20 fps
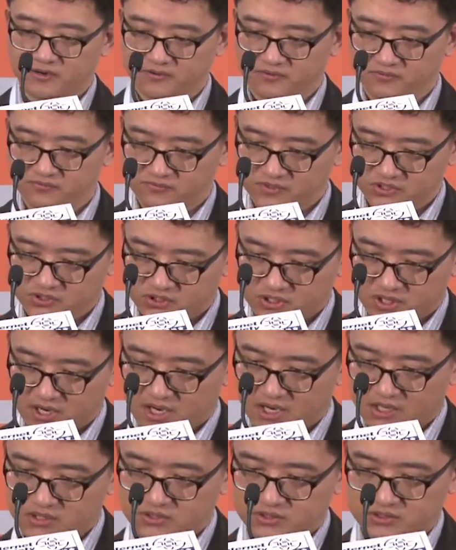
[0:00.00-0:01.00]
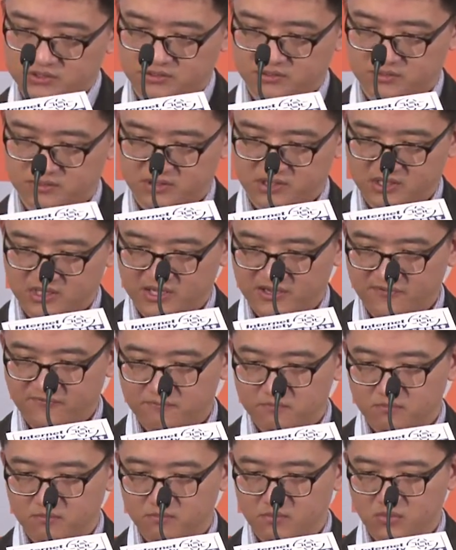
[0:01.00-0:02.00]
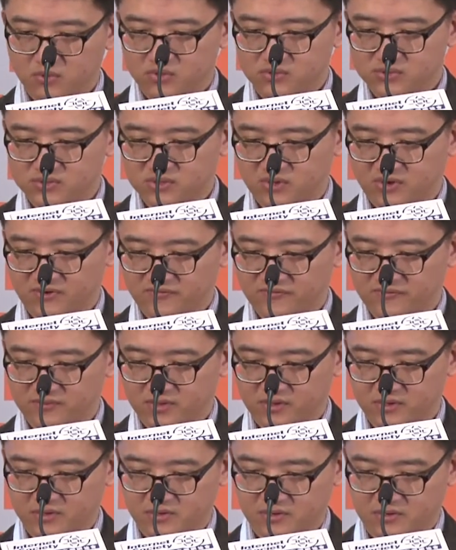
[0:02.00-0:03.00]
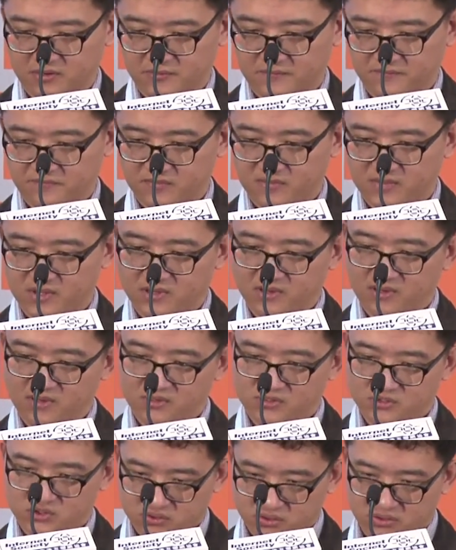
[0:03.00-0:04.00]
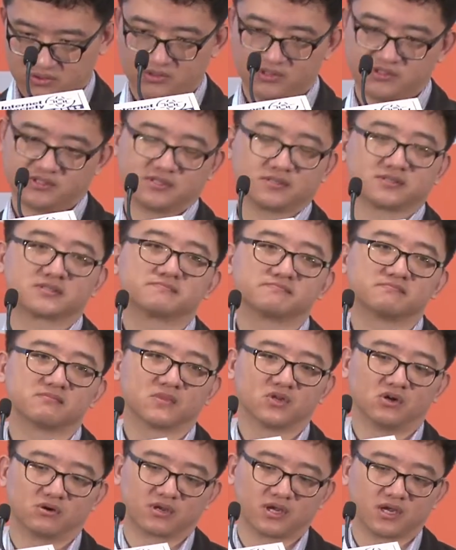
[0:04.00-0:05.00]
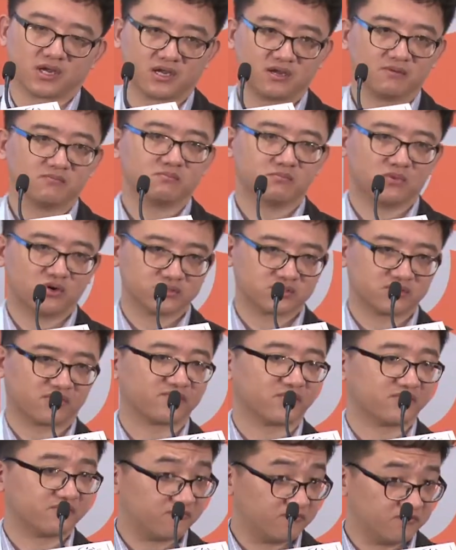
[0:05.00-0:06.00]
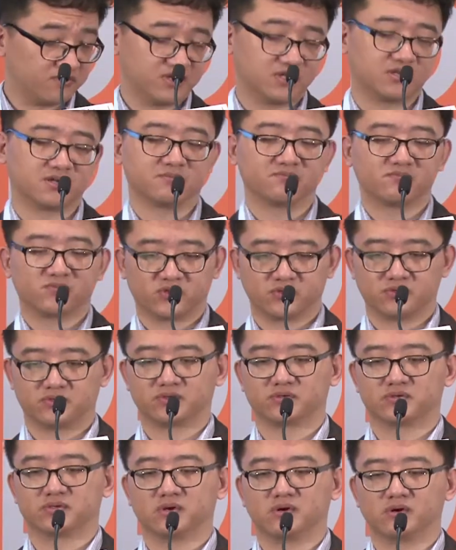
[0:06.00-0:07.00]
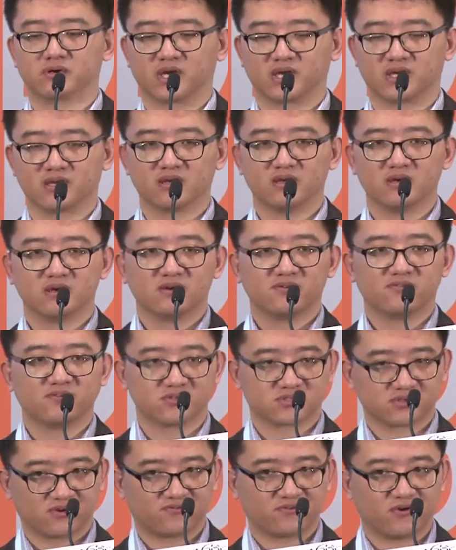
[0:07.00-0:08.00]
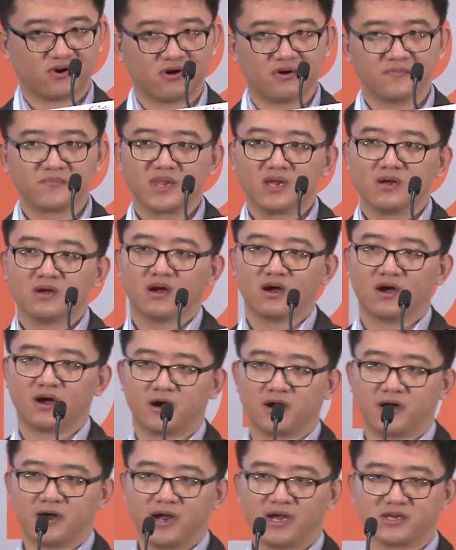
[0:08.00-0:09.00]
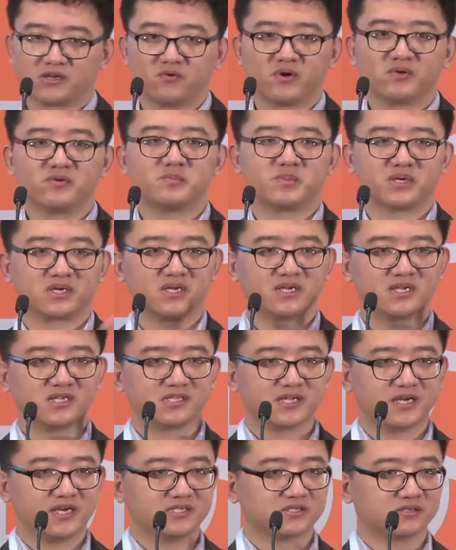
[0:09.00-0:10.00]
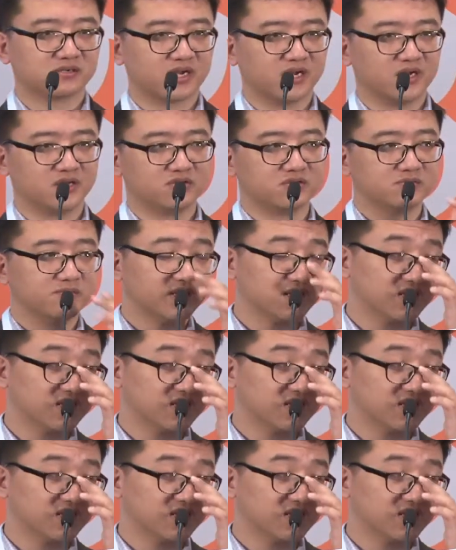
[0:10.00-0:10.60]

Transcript: We try to give most of the choices, okay, most of the freedom to you, okay? First of all, at the very beginning days, okay, you may